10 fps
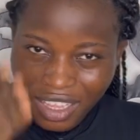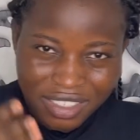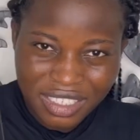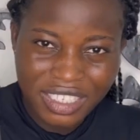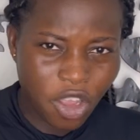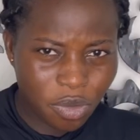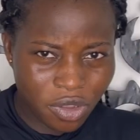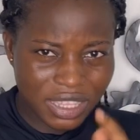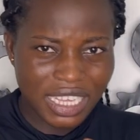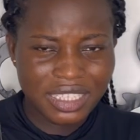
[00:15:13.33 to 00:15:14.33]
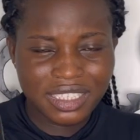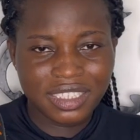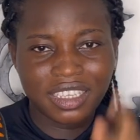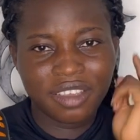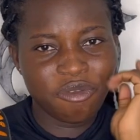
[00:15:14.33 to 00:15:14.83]
That's it. I hope you got that.
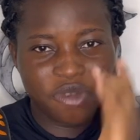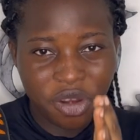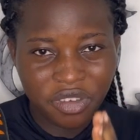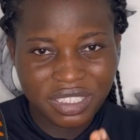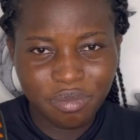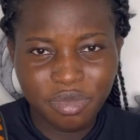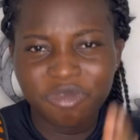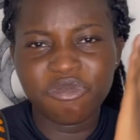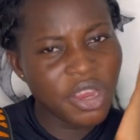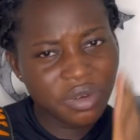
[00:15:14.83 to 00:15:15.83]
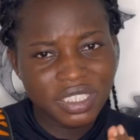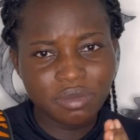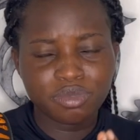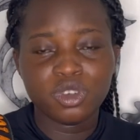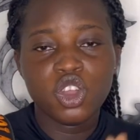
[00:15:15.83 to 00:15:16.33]
Very simple, very
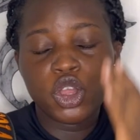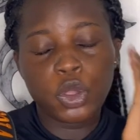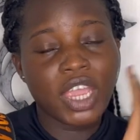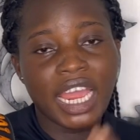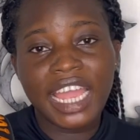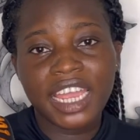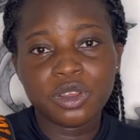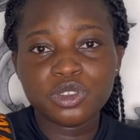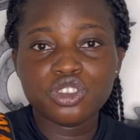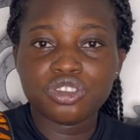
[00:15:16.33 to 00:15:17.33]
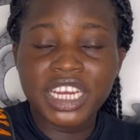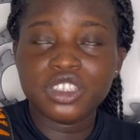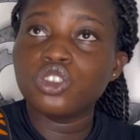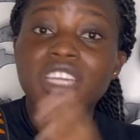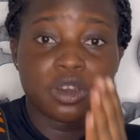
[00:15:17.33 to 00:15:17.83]
simple. I can also try
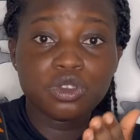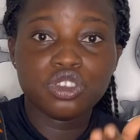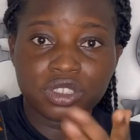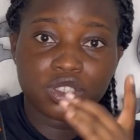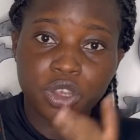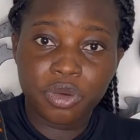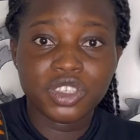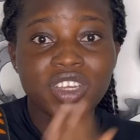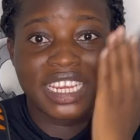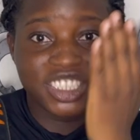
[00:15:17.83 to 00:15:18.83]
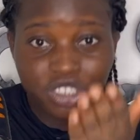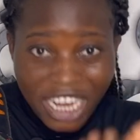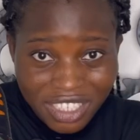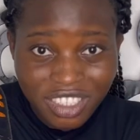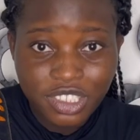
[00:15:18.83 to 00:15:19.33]
this. You can
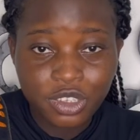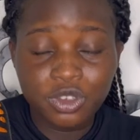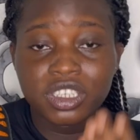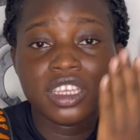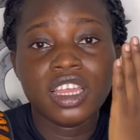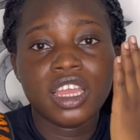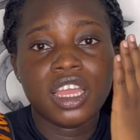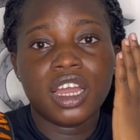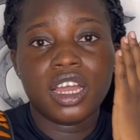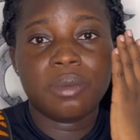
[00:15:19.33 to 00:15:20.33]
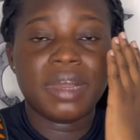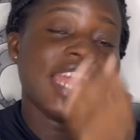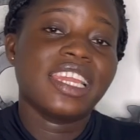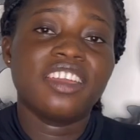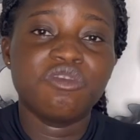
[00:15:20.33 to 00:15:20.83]
try this on
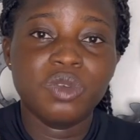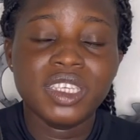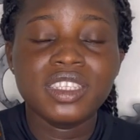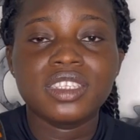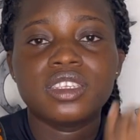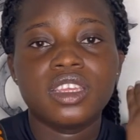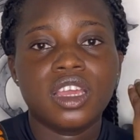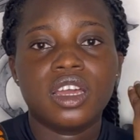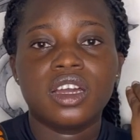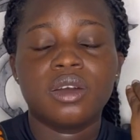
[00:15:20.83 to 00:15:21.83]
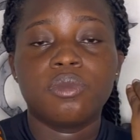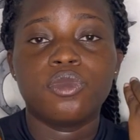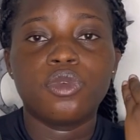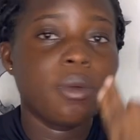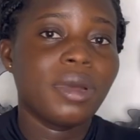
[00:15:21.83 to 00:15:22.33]
iLife beats,
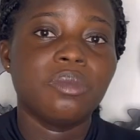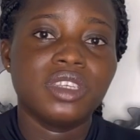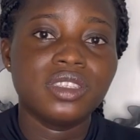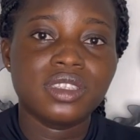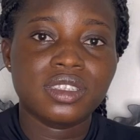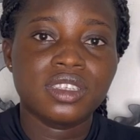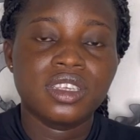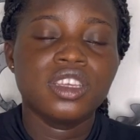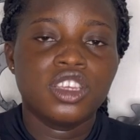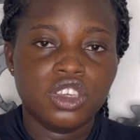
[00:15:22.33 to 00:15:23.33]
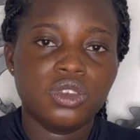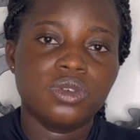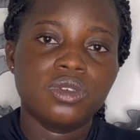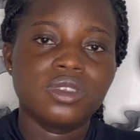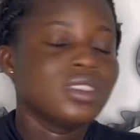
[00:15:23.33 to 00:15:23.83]
rumba beats.
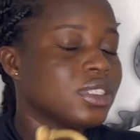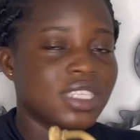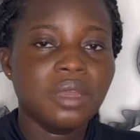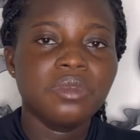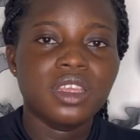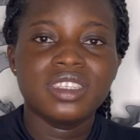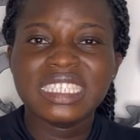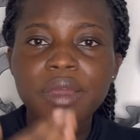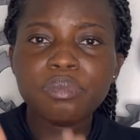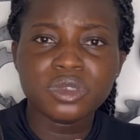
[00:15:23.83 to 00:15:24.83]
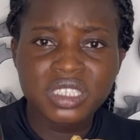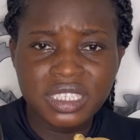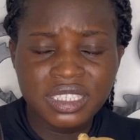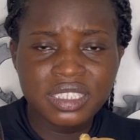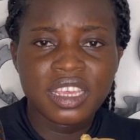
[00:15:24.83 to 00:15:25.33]
Same thing, same
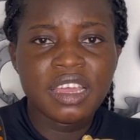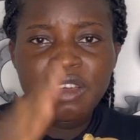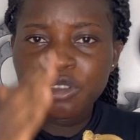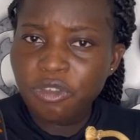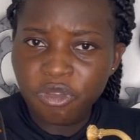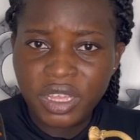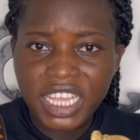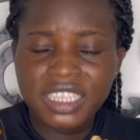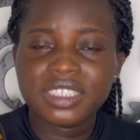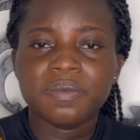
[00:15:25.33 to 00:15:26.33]
process. Don't forget.